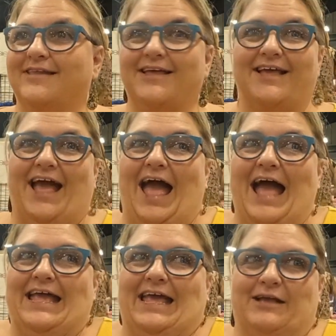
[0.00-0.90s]
Like,
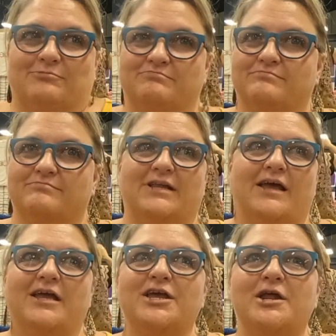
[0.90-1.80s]
I
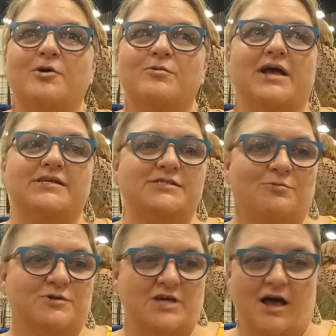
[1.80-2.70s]
you know, yes,
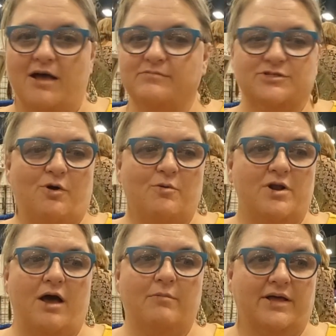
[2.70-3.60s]
there were times
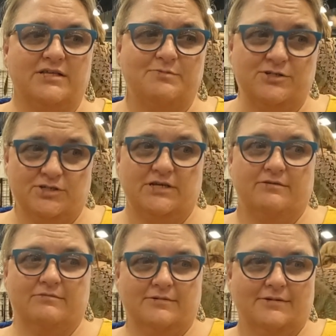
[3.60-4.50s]
growing up, like especially,
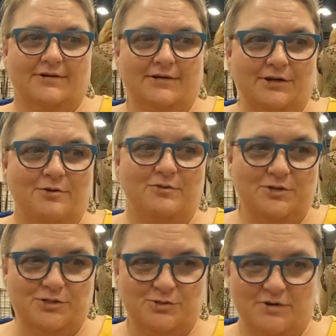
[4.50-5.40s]
you know,
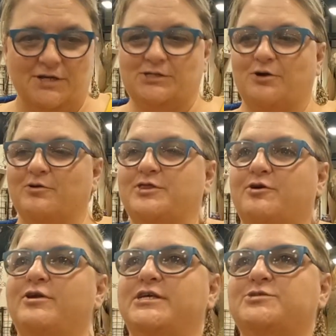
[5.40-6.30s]
the 20s and early
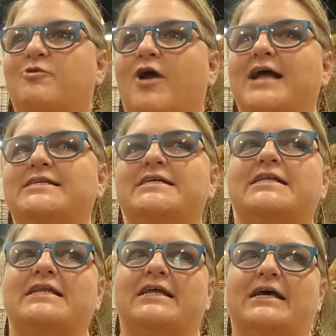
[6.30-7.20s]
30s where I
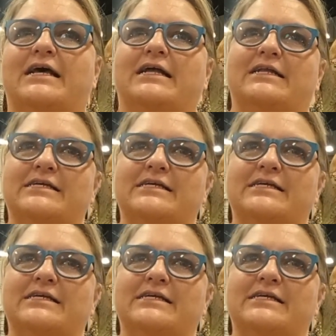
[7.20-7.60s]
didn't